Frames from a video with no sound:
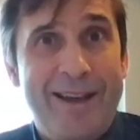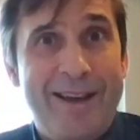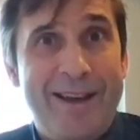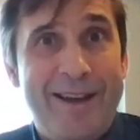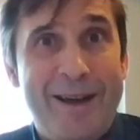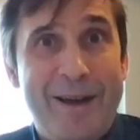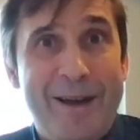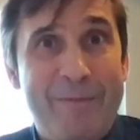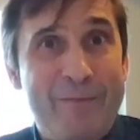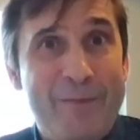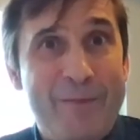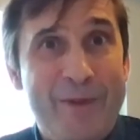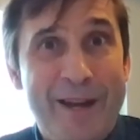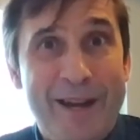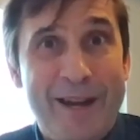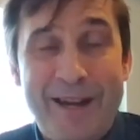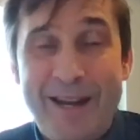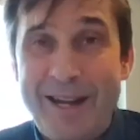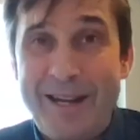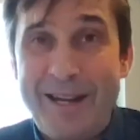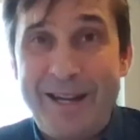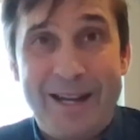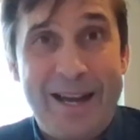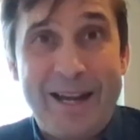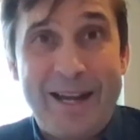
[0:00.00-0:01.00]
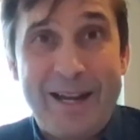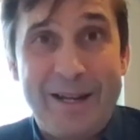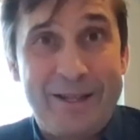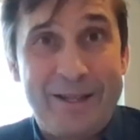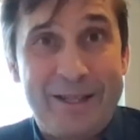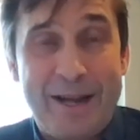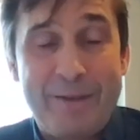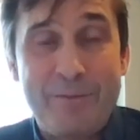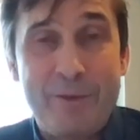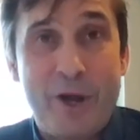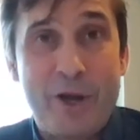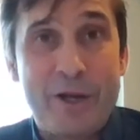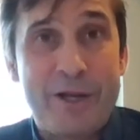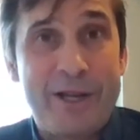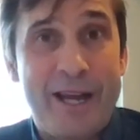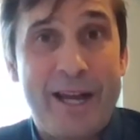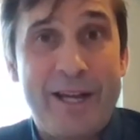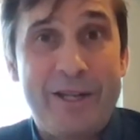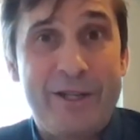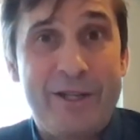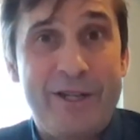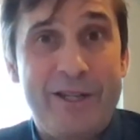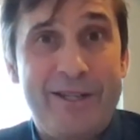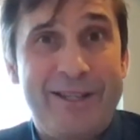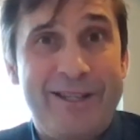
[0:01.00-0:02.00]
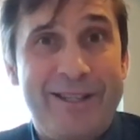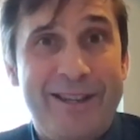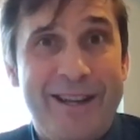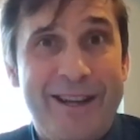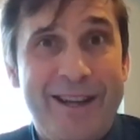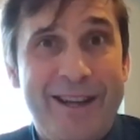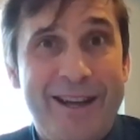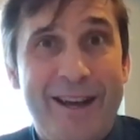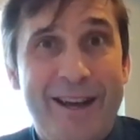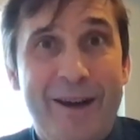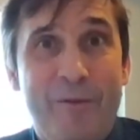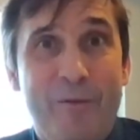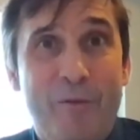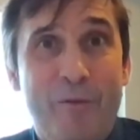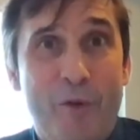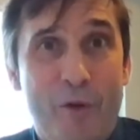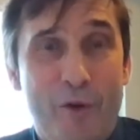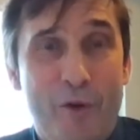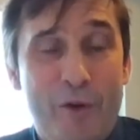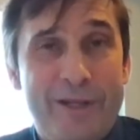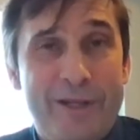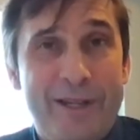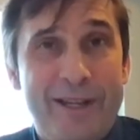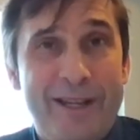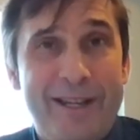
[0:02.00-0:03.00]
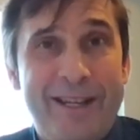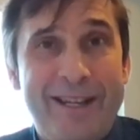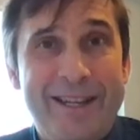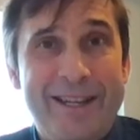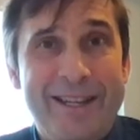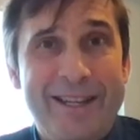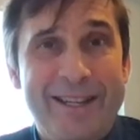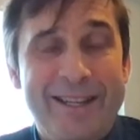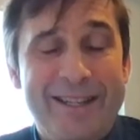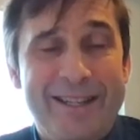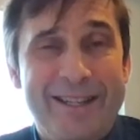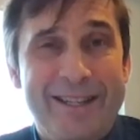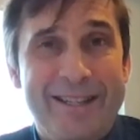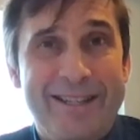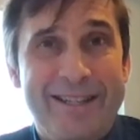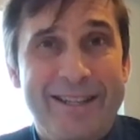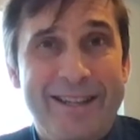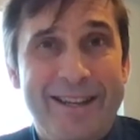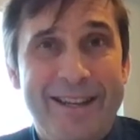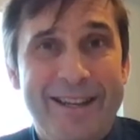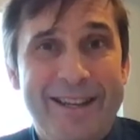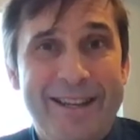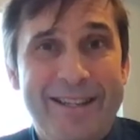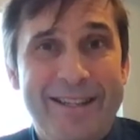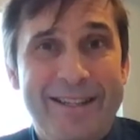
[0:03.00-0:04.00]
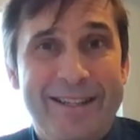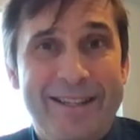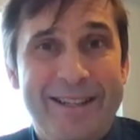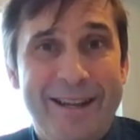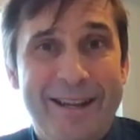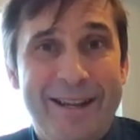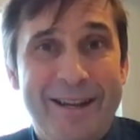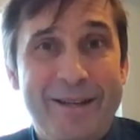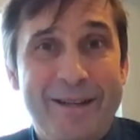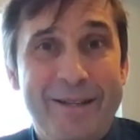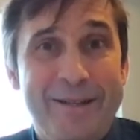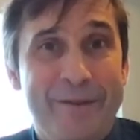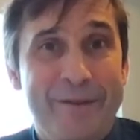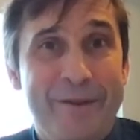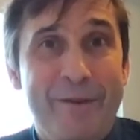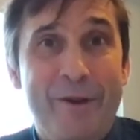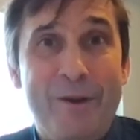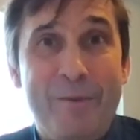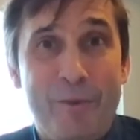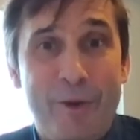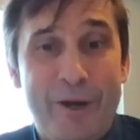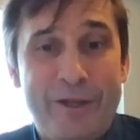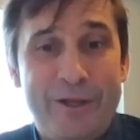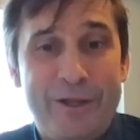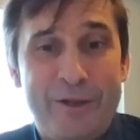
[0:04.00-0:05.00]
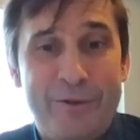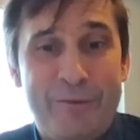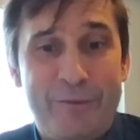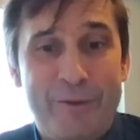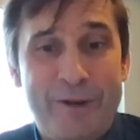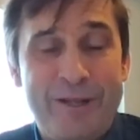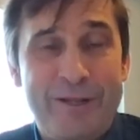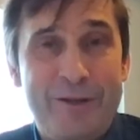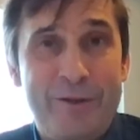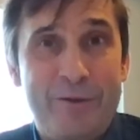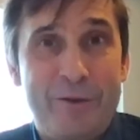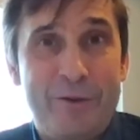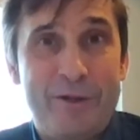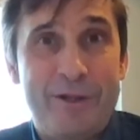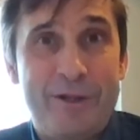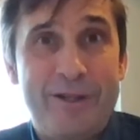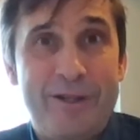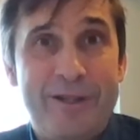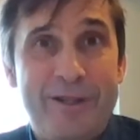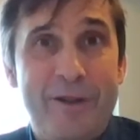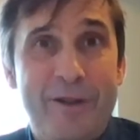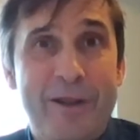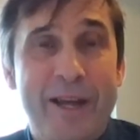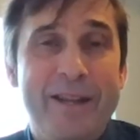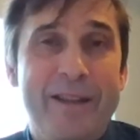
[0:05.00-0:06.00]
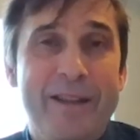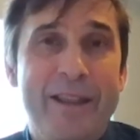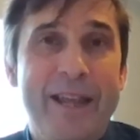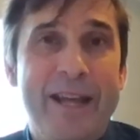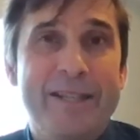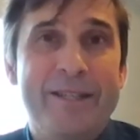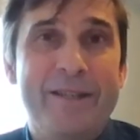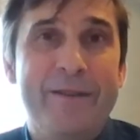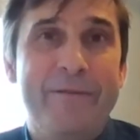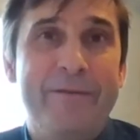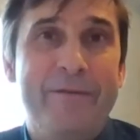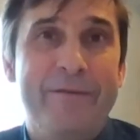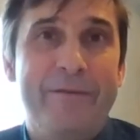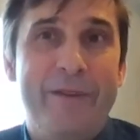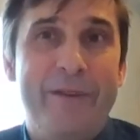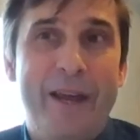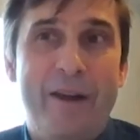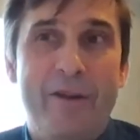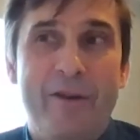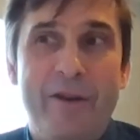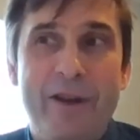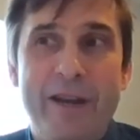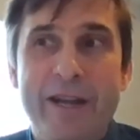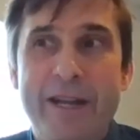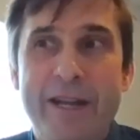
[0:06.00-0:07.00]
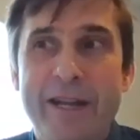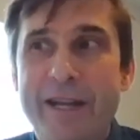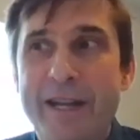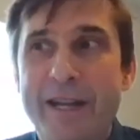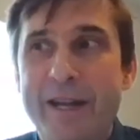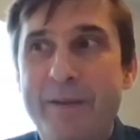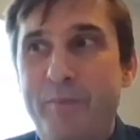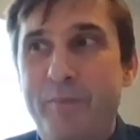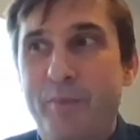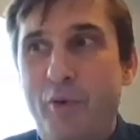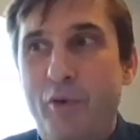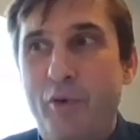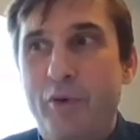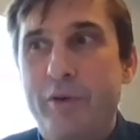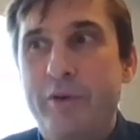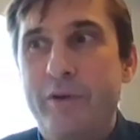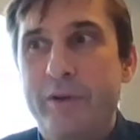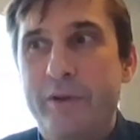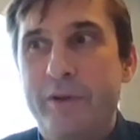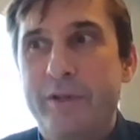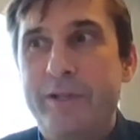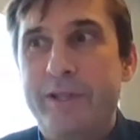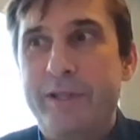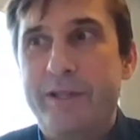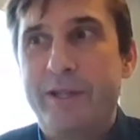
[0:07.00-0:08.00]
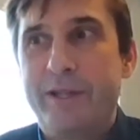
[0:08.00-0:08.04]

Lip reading: In some locations, water is a very precious resource. So that's a very important